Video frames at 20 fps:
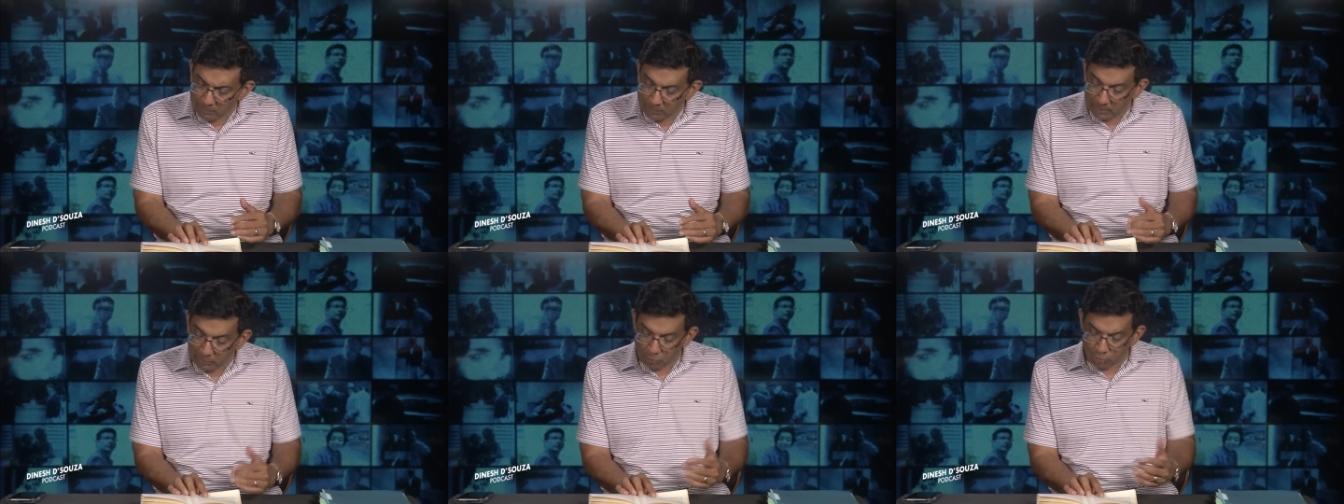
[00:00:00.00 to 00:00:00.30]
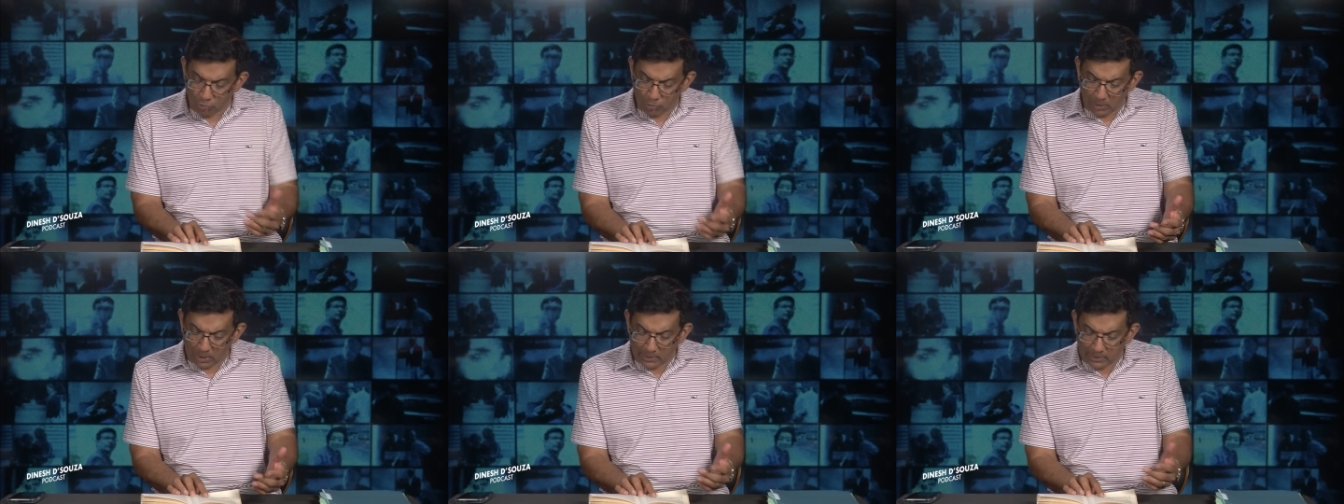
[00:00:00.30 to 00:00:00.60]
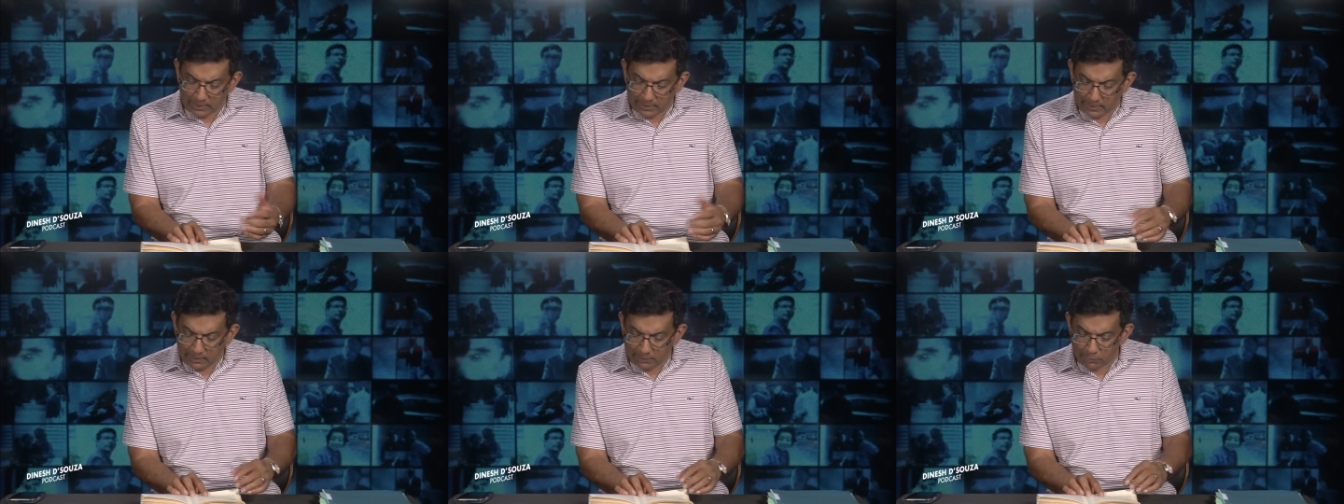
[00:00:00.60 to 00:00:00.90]
But a struggle
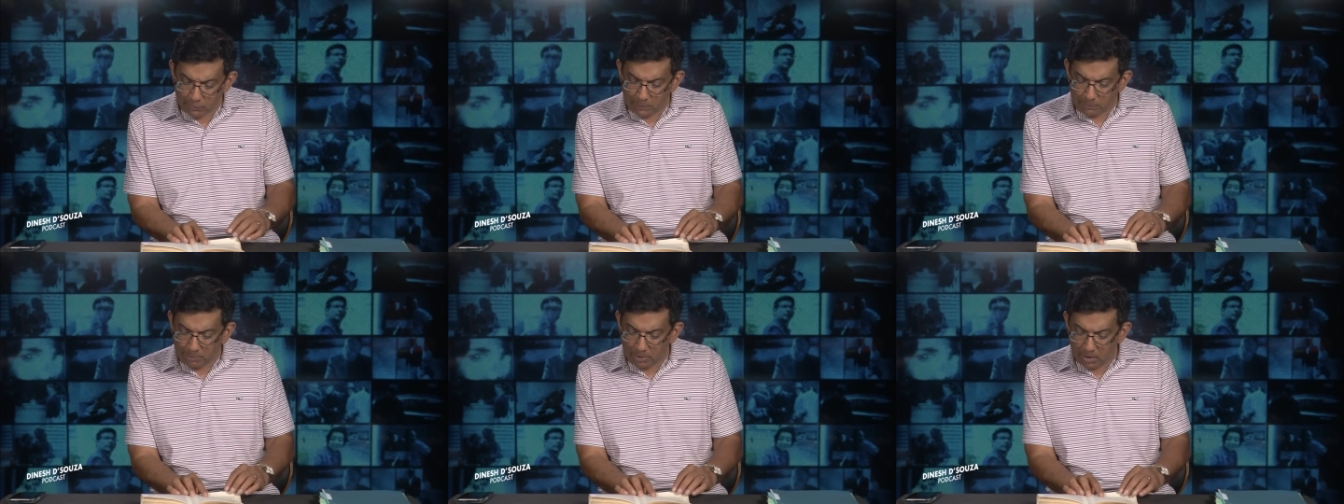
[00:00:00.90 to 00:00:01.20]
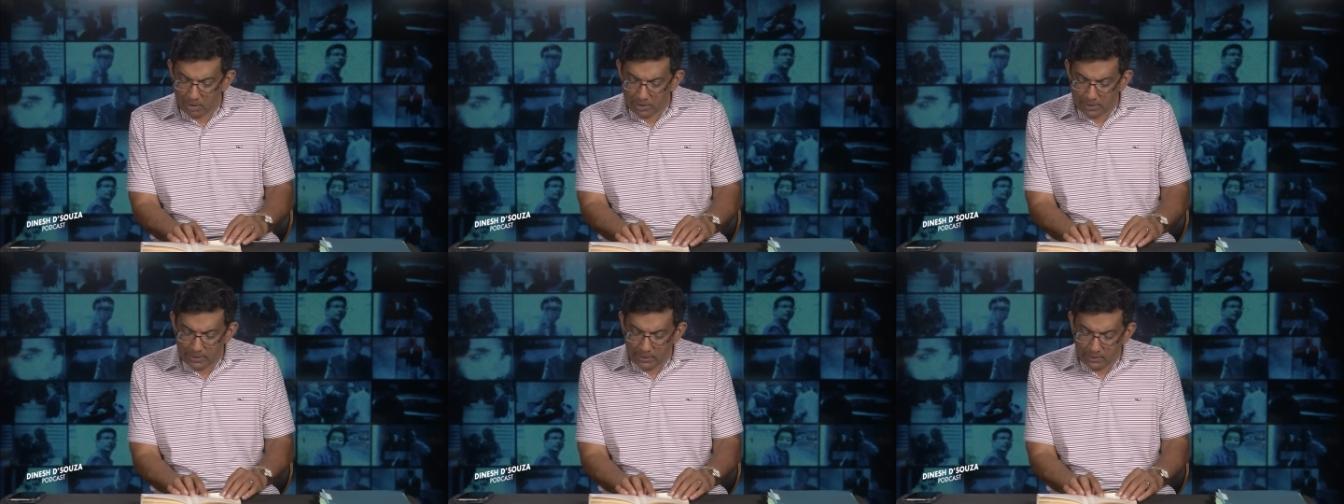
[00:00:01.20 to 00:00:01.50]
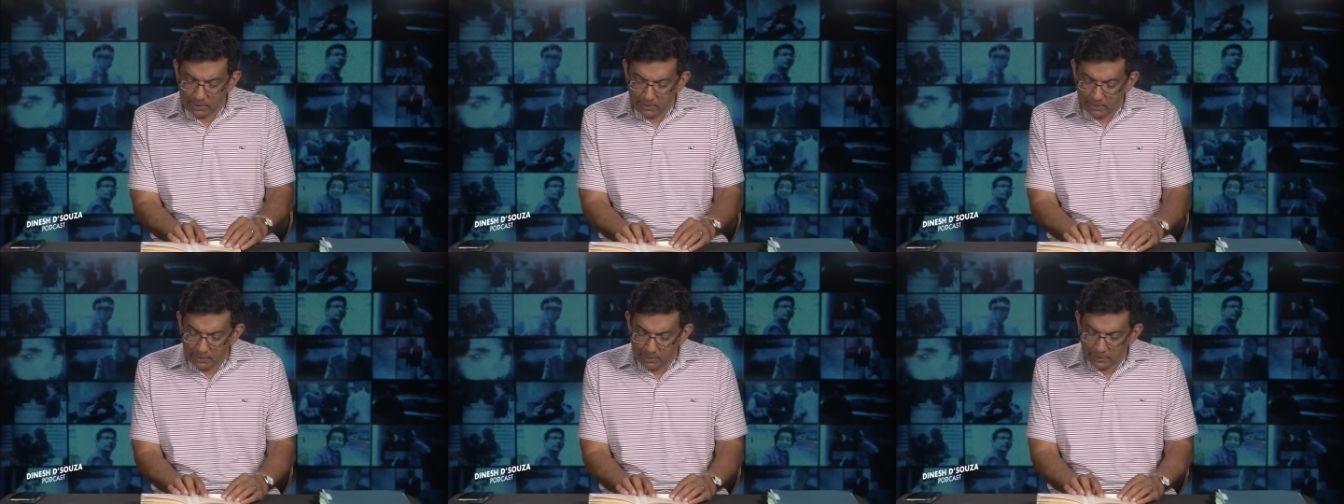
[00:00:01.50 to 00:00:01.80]
against the
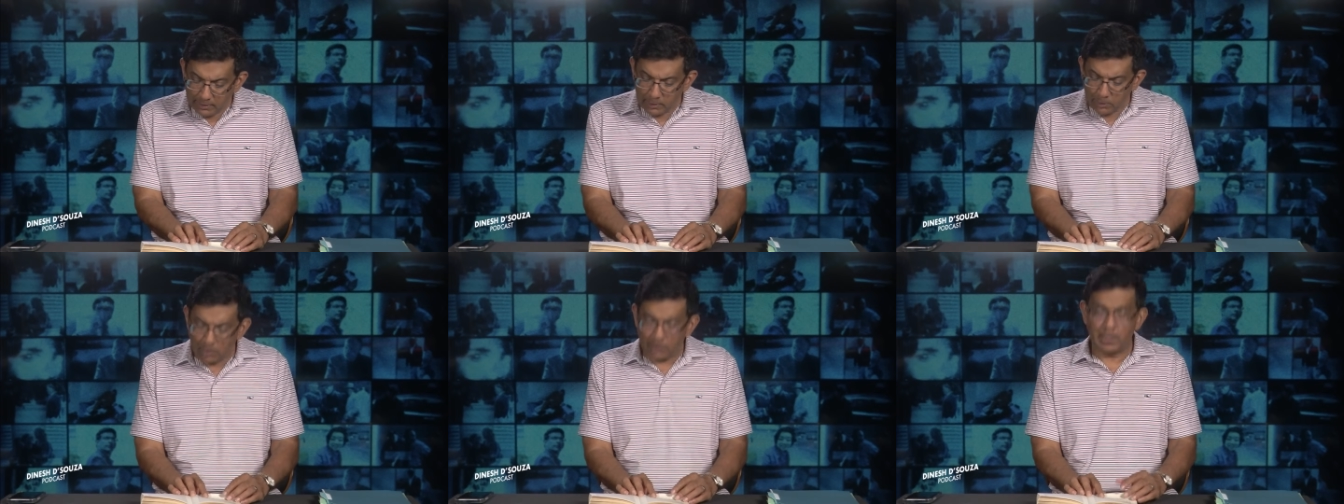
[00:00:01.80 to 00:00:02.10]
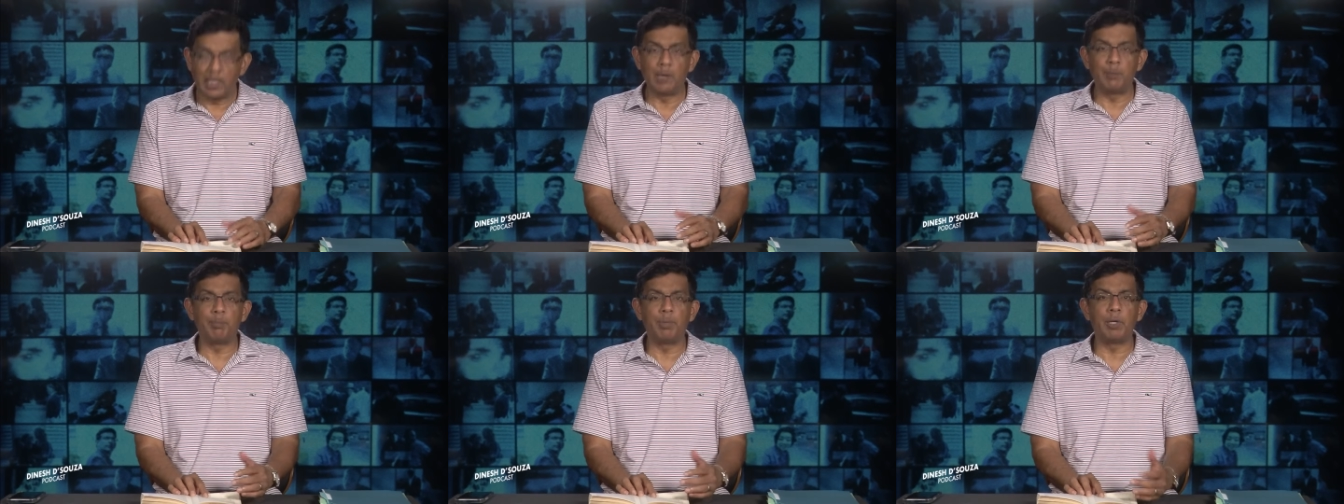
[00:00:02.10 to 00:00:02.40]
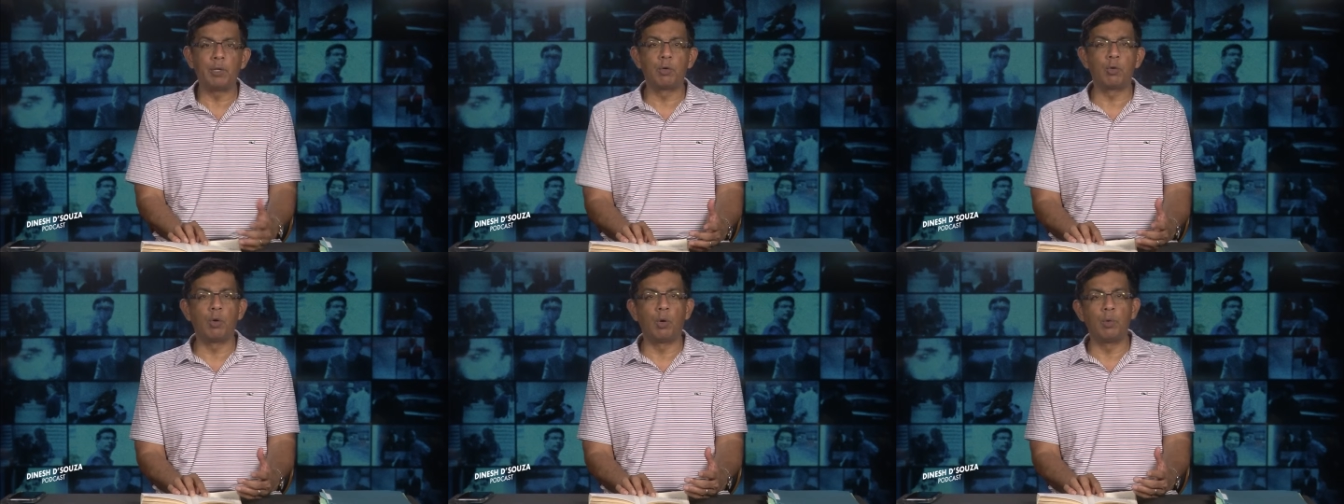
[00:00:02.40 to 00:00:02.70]
party cannot help
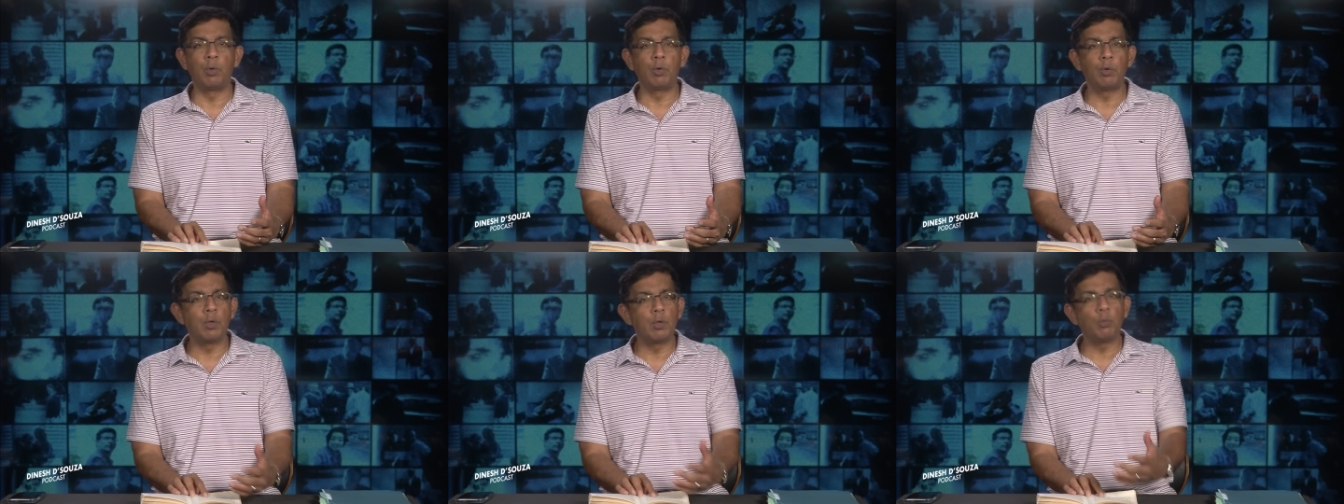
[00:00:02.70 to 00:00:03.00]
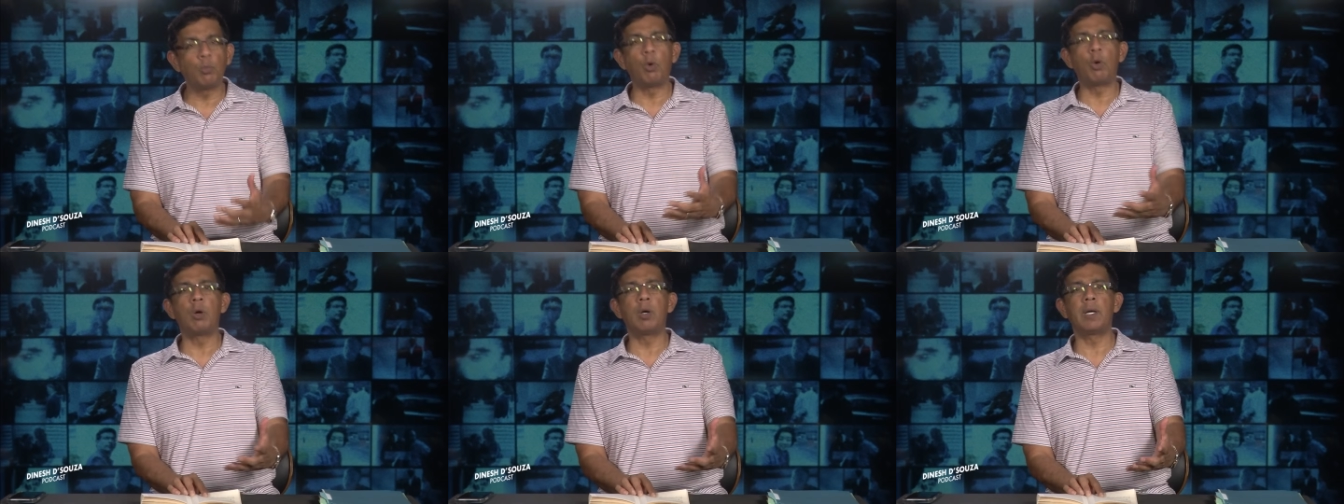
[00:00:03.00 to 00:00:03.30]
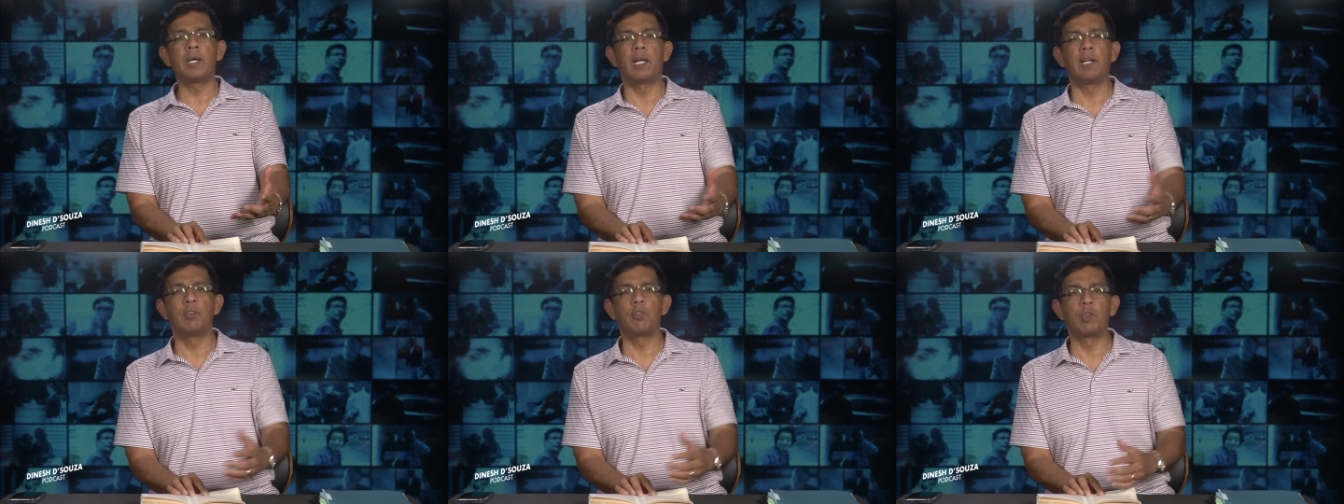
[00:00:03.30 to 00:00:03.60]
but grow into a war
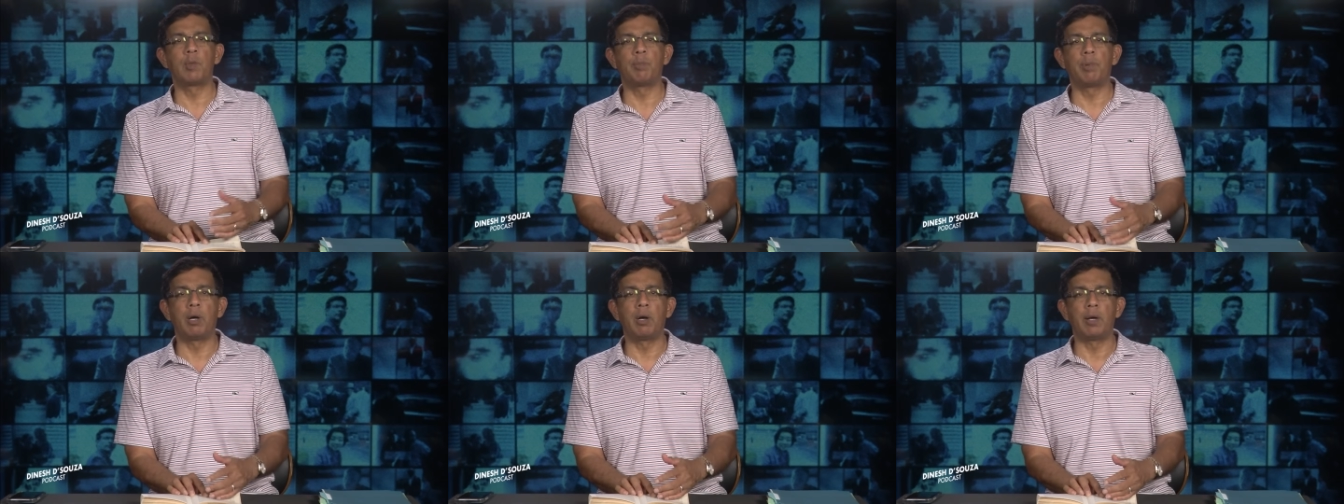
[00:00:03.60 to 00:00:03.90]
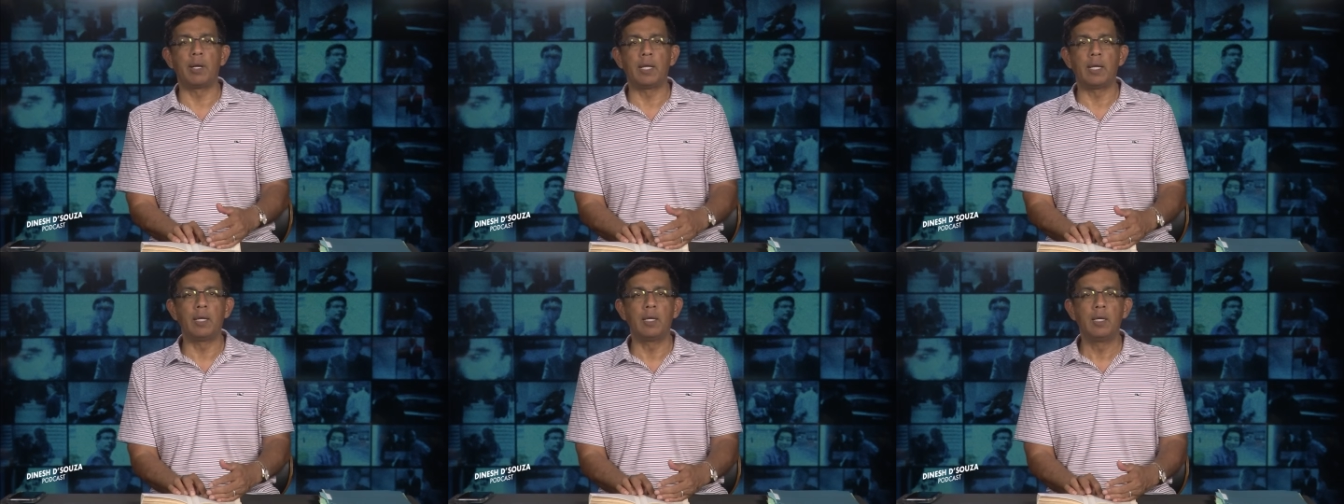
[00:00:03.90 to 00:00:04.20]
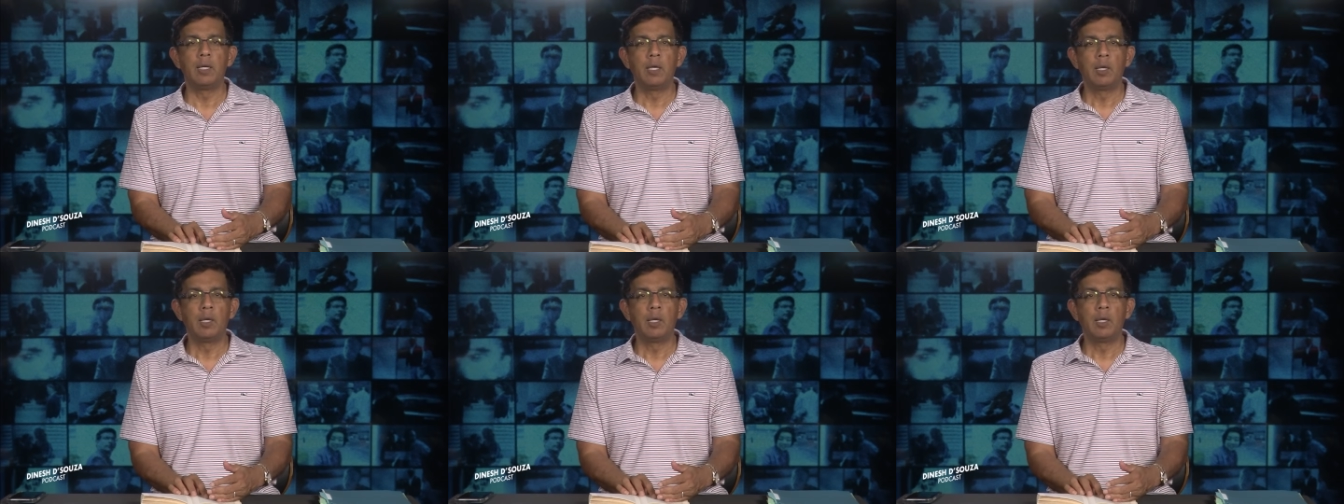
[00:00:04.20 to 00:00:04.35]
against the party.